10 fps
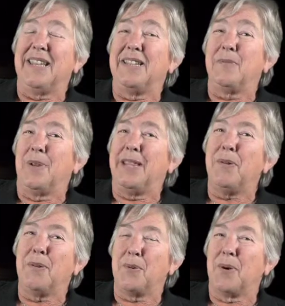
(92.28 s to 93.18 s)
then when they
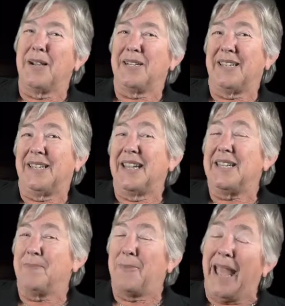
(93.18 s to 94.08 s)
require to get
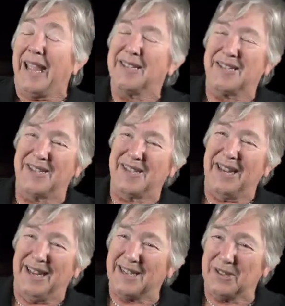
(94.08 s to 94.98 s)
it back to
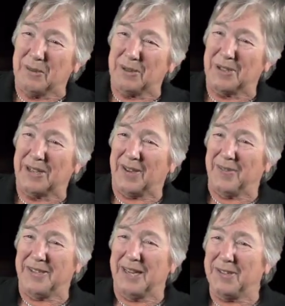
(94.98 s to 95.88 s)
sell it in order to
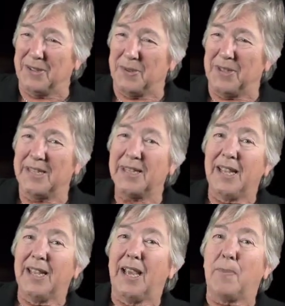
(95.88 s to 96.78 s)
cover death duties,
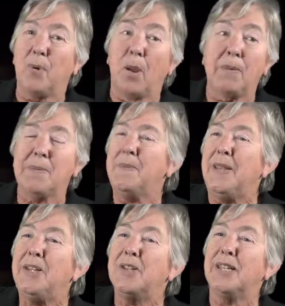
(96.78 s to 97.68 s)
a problem
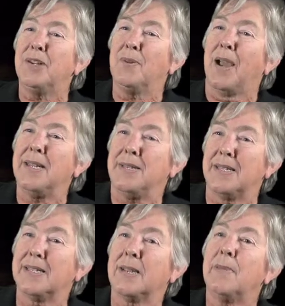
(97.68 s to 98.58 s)
immediately
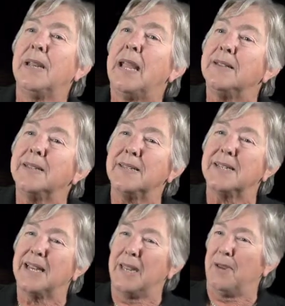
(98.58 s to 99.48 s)
arises. Someone else is
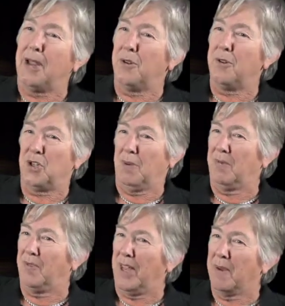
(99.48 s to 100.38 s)
claiming ownership
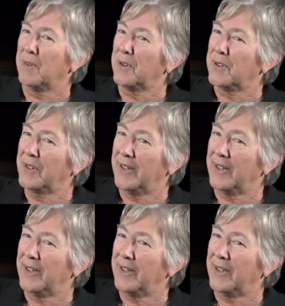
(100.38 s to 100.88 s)
of the emerald.